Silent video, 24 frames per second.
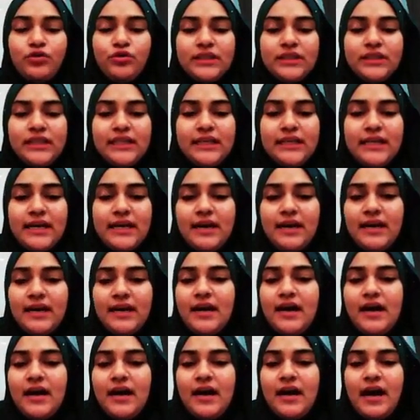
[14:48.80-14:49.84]
No,
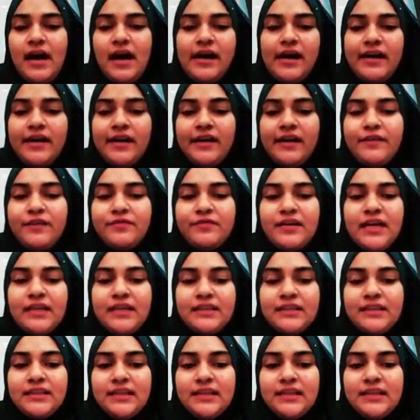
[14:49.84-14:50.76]
Tina, I have